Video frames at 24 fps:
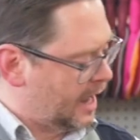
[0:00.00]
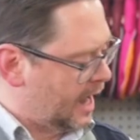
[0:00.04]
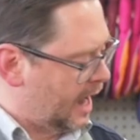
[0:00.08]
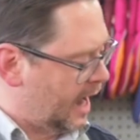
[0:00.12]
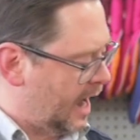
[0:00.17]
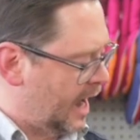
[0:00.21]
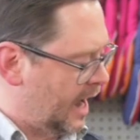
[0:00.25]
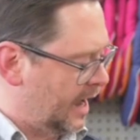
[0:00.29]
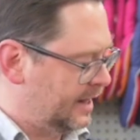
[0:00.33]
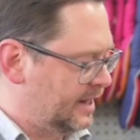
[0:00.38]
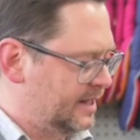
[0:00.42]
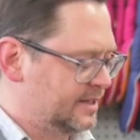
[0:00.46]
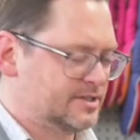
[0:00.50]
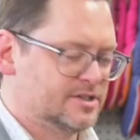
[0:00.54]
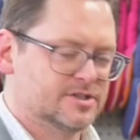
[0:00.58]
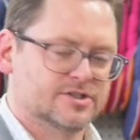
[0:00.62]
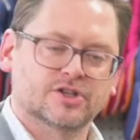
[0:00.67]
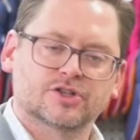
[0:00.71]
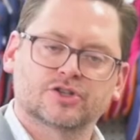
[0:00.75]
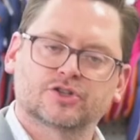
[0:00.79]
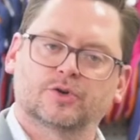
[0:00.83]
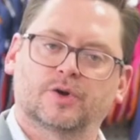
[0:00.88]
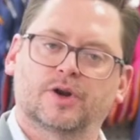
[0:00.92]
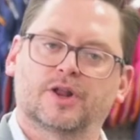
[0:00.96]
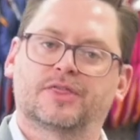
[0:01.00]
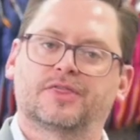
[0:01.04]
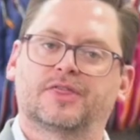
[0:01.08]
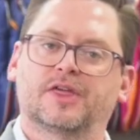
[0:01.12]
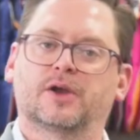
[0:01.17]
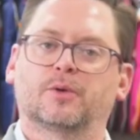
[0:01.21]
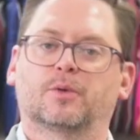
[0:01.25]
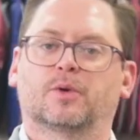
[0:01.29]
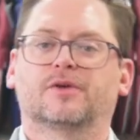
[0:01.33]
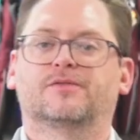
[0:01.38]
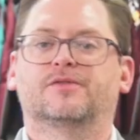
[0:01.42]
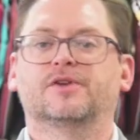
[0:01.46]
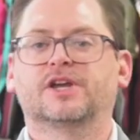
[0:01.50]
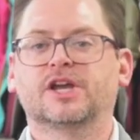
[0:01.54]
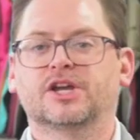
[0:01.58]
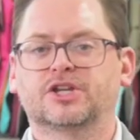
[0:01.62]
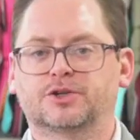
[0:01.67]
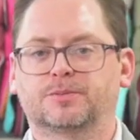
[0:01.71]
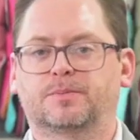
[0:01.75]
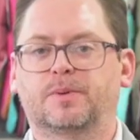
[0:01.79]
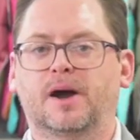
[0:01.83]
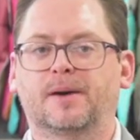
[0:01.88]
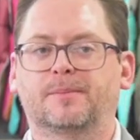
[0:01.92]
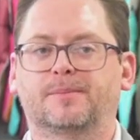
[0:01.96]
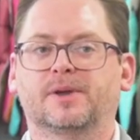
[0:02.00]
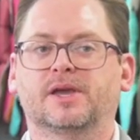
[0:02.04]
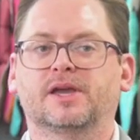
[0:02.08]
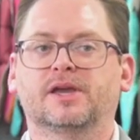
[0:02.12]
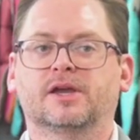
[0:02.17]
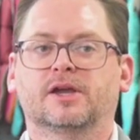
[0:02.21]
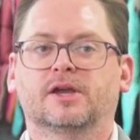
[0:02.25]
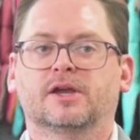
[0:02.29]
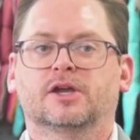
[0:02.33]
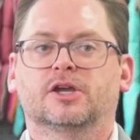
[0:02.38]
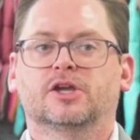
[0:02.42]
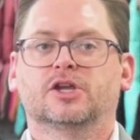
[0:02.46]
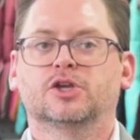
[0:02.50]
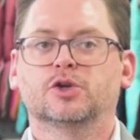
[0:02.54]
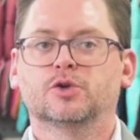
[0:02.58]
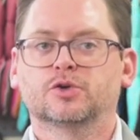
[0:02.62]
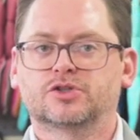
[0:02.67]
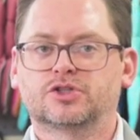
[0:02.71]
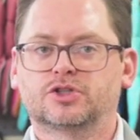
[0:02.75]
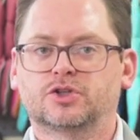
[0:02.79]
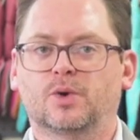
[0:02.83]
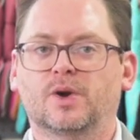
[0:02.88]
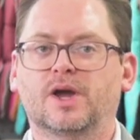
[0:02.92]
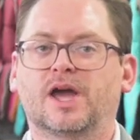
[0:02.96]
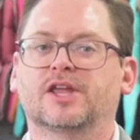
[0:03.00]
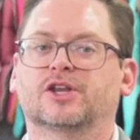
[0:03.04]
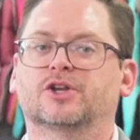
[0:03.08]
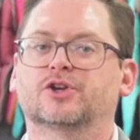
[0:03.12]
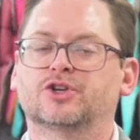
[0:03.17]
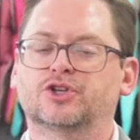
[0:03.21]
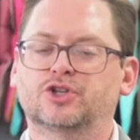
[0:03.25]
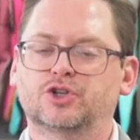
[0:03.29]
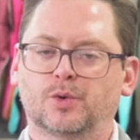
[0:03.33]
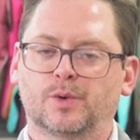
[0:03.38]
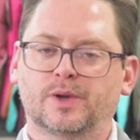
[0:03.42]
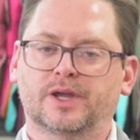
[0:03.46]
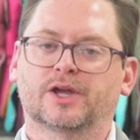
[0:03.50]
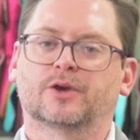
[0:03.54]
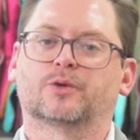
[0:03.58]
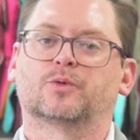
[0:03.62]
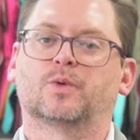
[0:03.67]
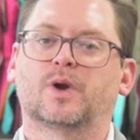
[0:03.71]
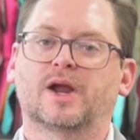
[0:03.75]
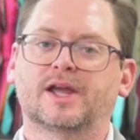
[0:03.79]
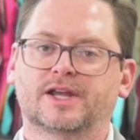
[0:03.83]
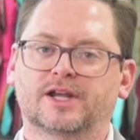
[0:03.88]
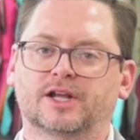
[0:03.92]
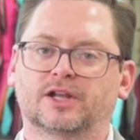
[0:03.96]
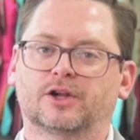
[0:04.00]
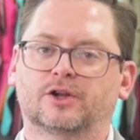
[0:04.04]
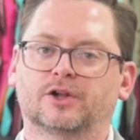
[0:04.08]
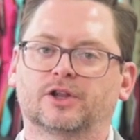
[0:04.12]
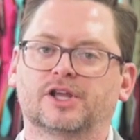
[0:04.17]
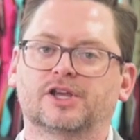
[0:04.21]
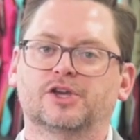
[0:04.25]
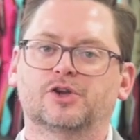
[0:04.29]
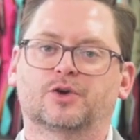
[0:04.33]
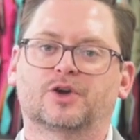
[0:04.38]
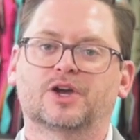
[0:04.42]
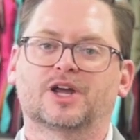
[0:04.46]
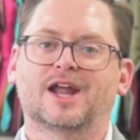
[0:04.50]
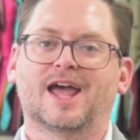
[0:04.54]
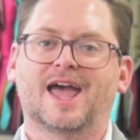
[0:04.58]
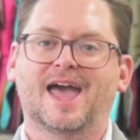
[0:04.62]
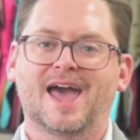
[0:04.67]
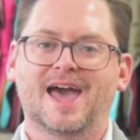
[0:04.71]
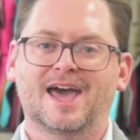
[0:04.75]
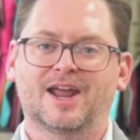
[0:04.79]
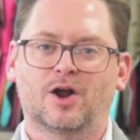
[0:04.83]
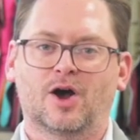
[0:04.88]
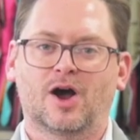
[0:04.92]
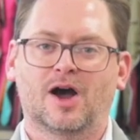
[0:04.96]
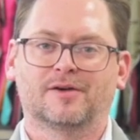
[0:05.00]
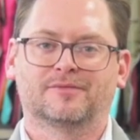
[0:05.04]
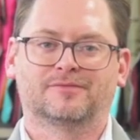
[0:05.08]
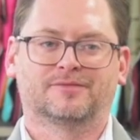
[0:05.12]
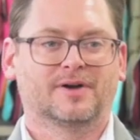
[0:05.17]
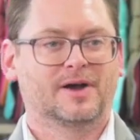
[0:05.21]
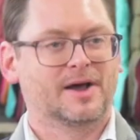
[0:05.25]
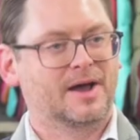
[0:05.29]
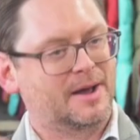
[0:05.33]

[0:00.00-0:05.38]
This is the sort of thing where if you get your puppy used to it and you're doing it regularly, you're gonna head off